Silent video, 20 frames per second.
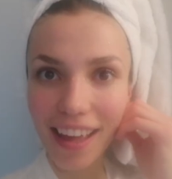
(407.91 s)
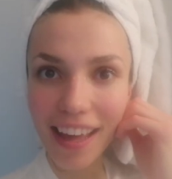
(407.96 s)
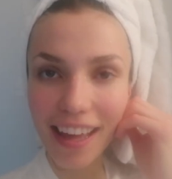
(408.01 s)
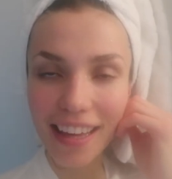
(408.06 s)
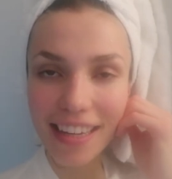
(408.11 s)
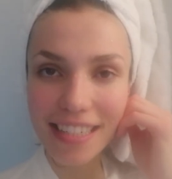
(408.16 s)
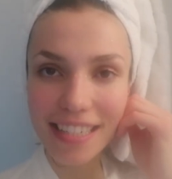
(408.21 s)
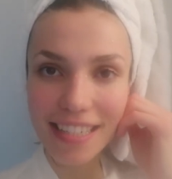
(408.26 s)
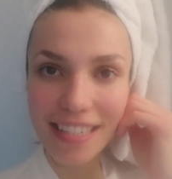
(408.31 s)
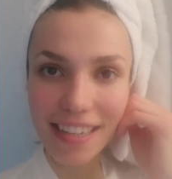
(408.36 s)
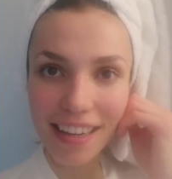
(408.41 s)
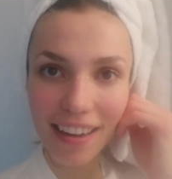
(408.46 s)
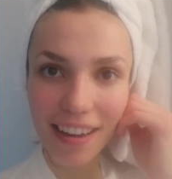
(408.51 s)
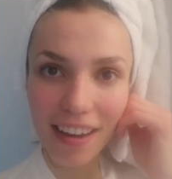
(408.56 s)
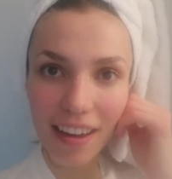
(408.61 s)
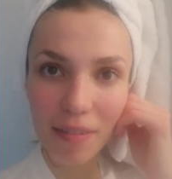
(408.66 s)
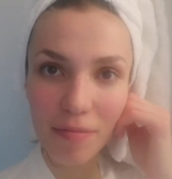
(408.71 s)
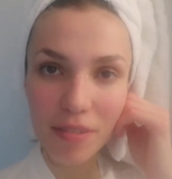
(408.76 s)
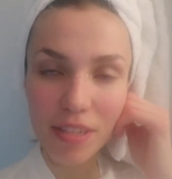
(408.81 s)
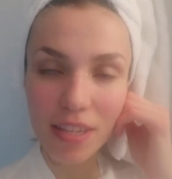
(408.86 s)
And
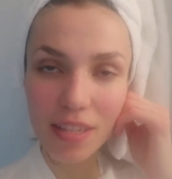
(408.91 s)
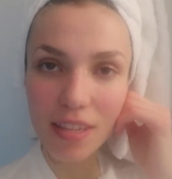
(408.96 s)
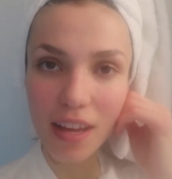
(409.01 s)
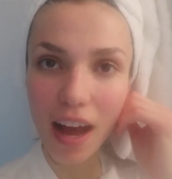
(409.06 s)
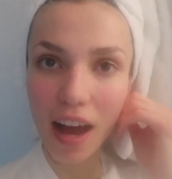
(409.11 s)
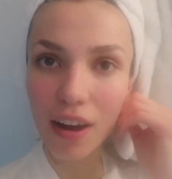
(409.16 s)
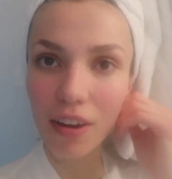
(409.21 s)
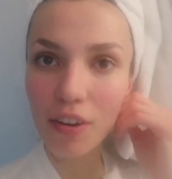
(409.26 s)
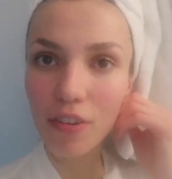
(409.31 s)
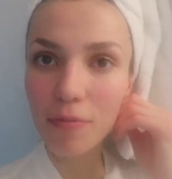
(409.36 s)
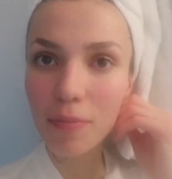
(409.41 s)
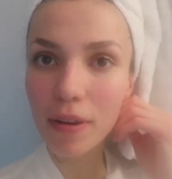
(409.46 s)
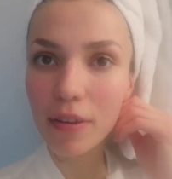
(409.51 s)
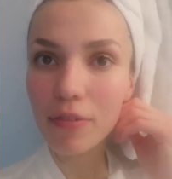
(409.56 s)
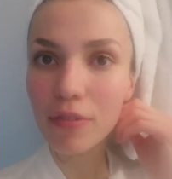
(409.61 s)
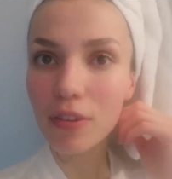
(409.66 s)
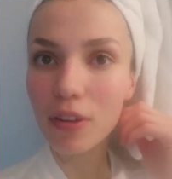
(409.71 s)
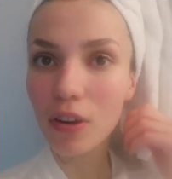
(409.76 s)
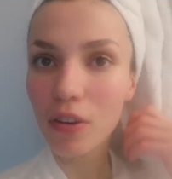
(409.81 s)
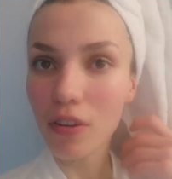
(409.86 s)
I'm just out of my
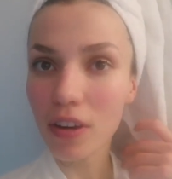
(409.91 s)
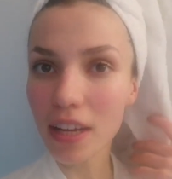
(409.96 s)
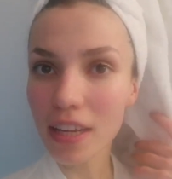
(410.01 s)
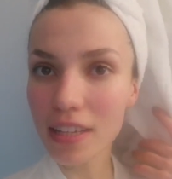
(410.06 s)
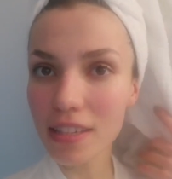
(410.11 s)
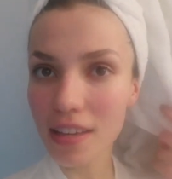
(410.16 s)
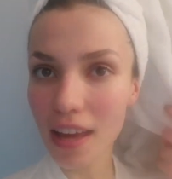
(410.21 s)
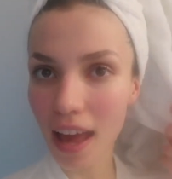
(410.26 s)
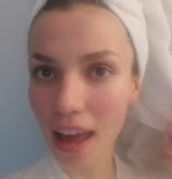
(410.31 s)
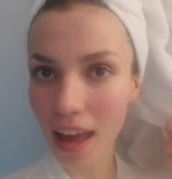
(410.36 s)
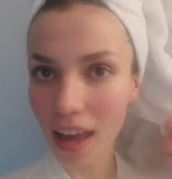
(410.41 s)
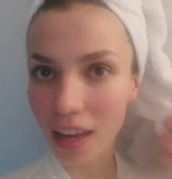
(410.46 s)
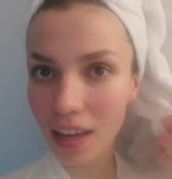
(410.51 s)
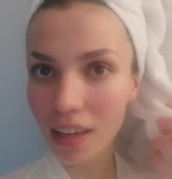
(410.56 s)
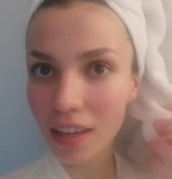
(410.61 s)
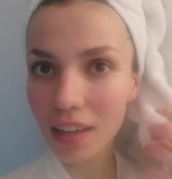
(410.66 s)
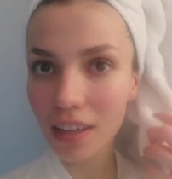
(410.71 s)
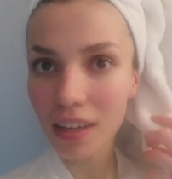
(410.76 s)
floating tank